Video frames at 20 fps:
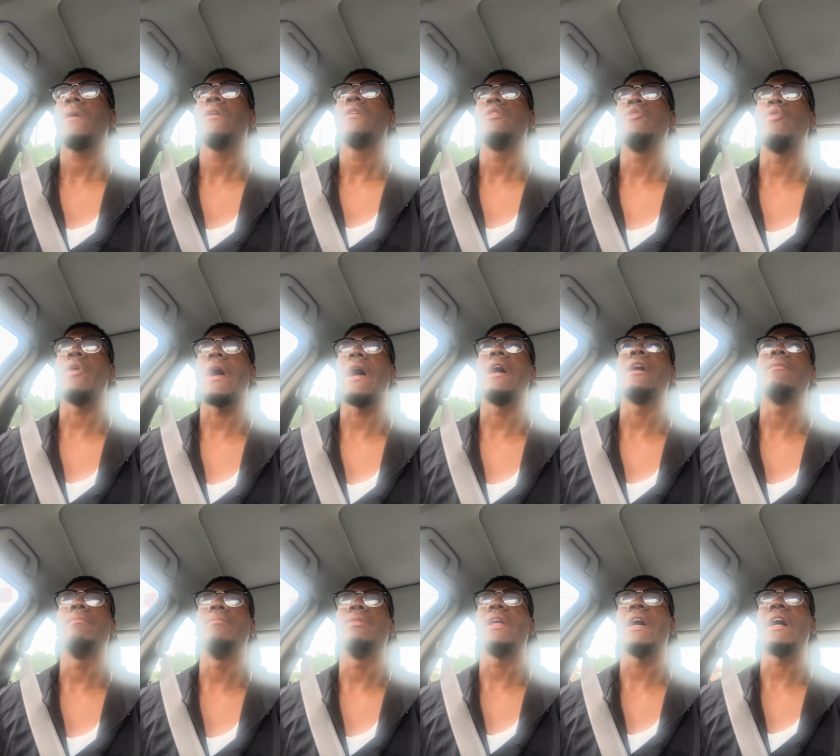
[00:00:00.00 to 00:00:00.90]
You
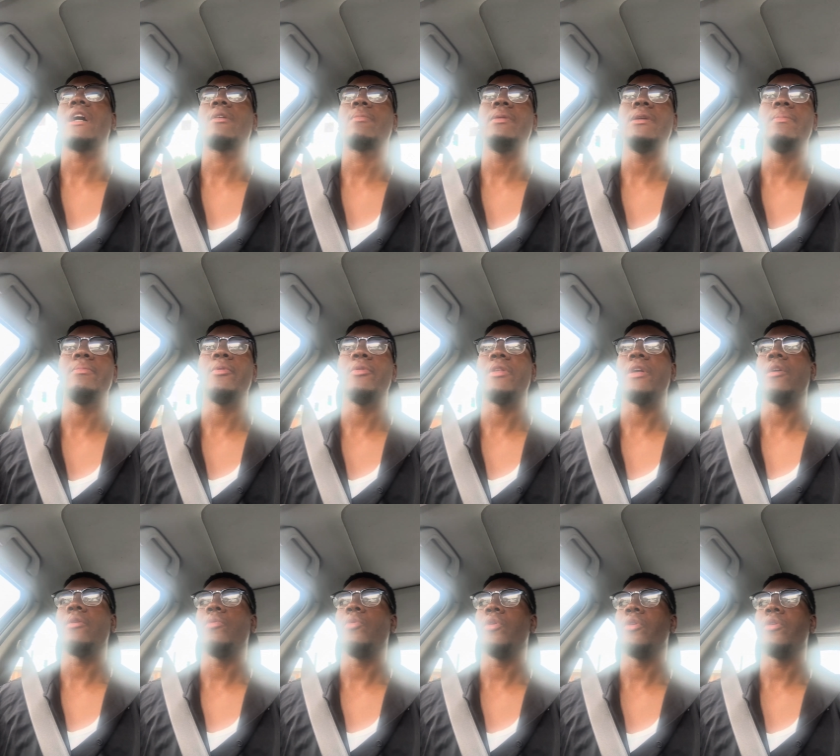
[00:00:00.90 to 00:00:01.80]
had black people
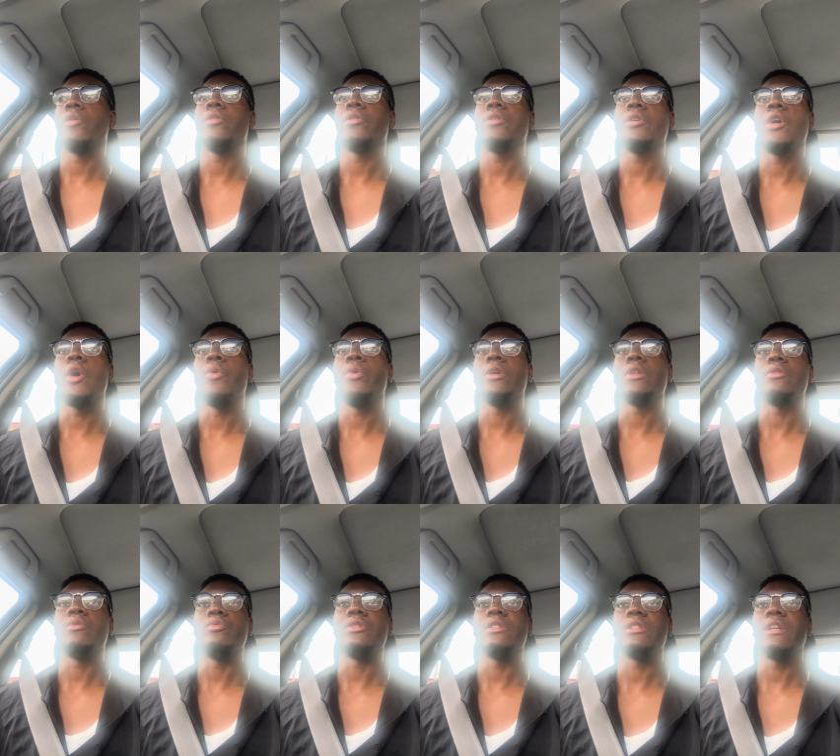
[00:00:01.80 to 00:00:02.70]
that were going
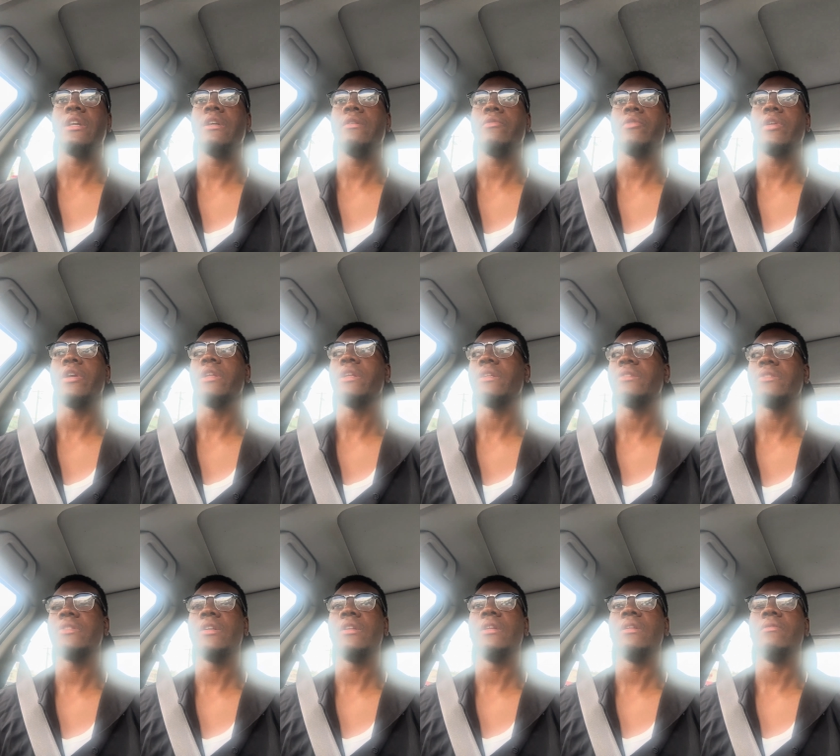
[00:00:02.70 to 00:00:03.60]
through slavery and they
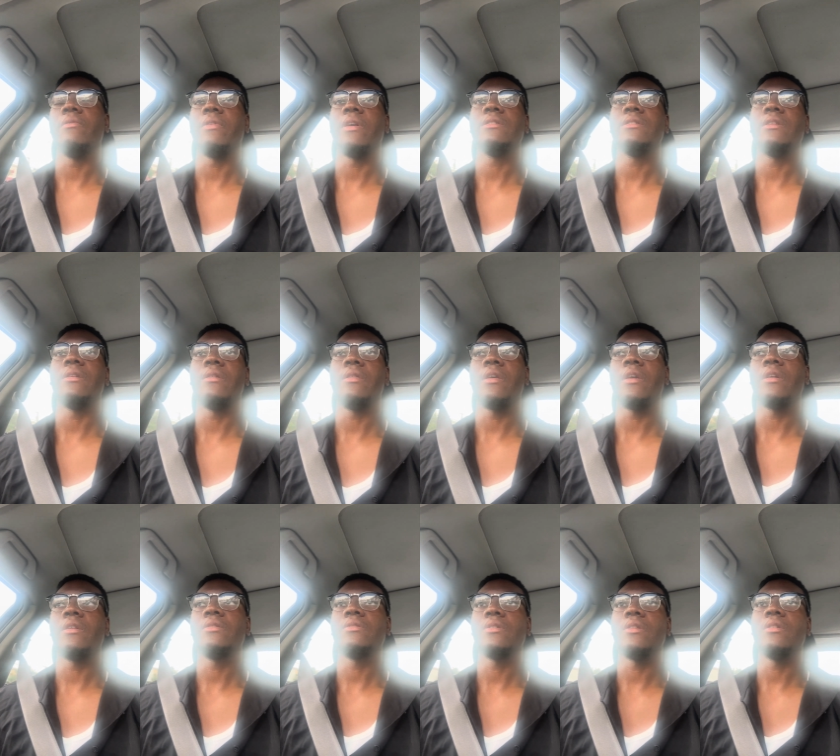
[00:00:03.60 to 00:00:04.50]
still invented
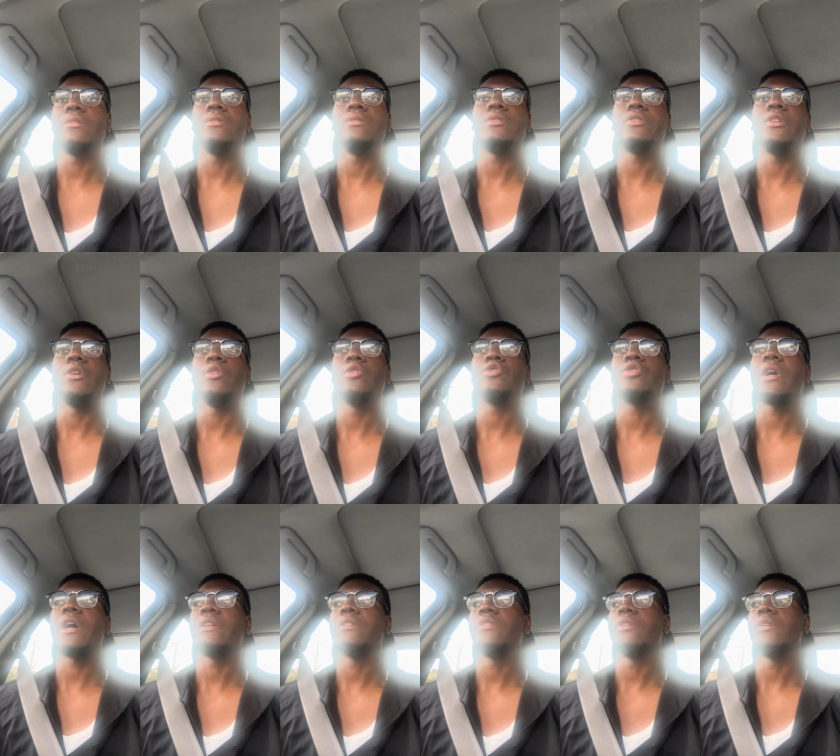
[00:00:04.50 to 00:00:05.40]
things and still
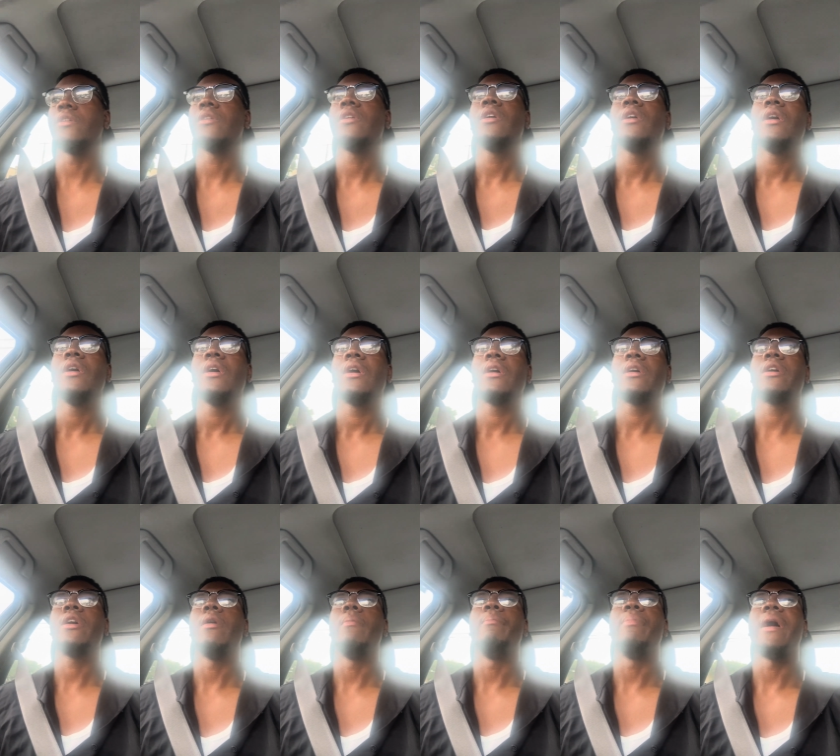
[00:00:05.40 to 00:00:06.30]
tried to
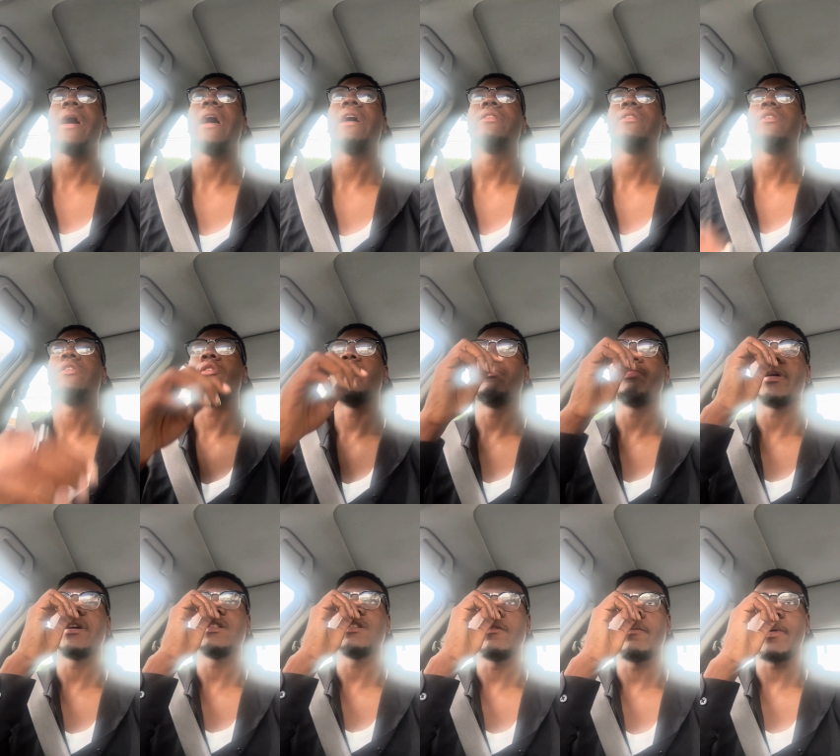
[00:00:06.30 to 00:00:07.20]
combat the
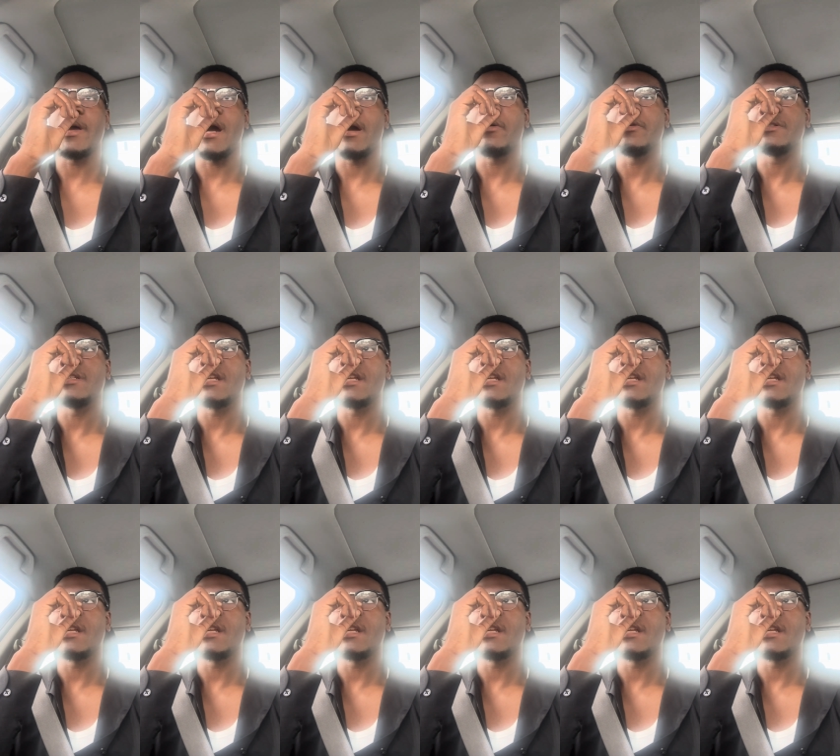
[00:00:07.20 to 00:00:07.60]
oppressive powers